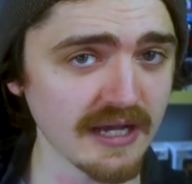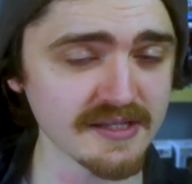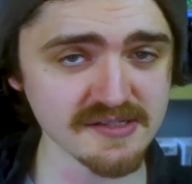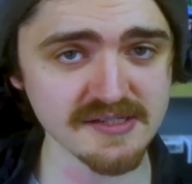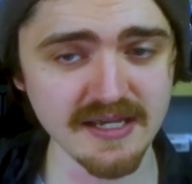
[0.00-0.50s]
Like,
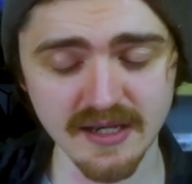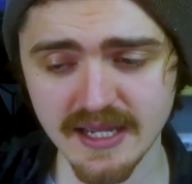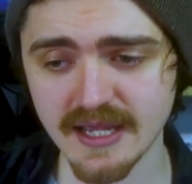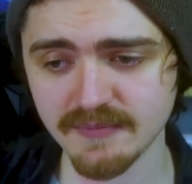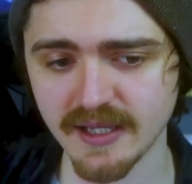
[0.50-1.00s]
as I said,
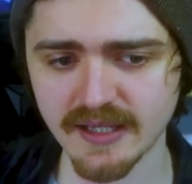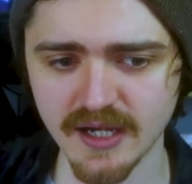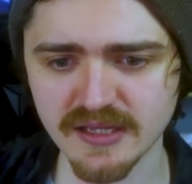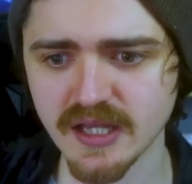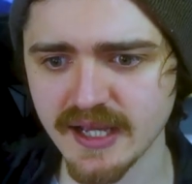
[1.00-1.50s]
I am.
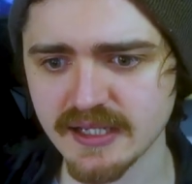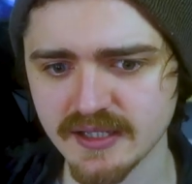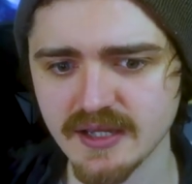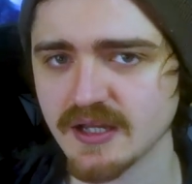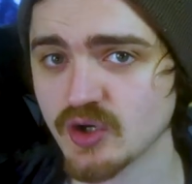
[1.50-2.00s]
Like, I like